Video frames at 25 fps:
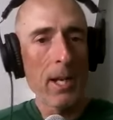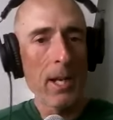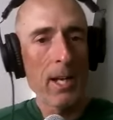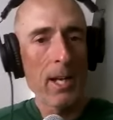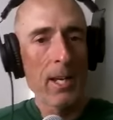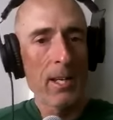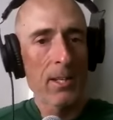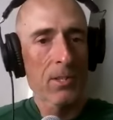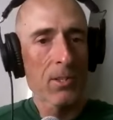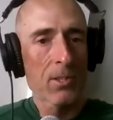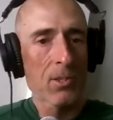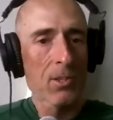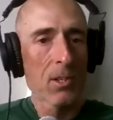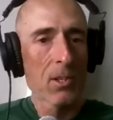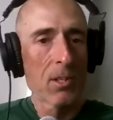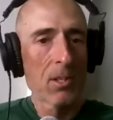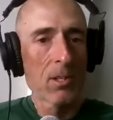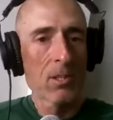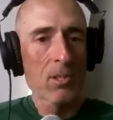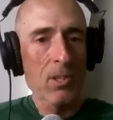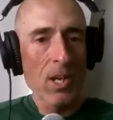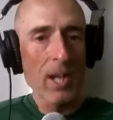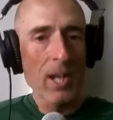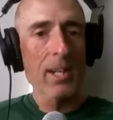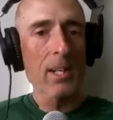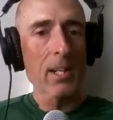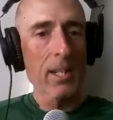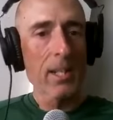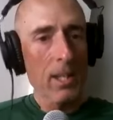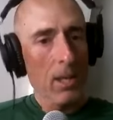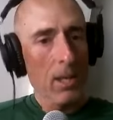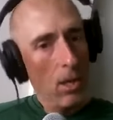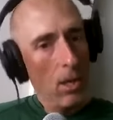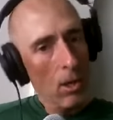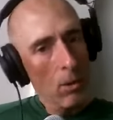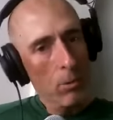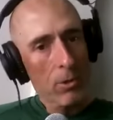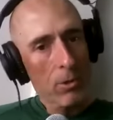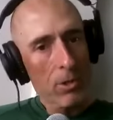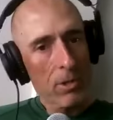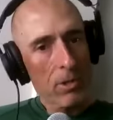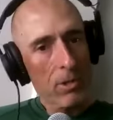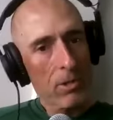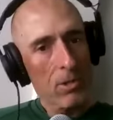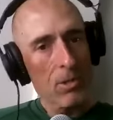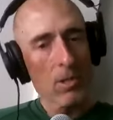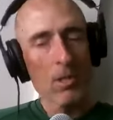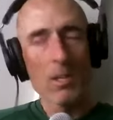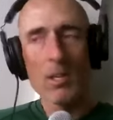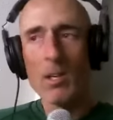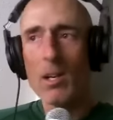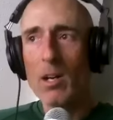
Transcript: as cycling coaches,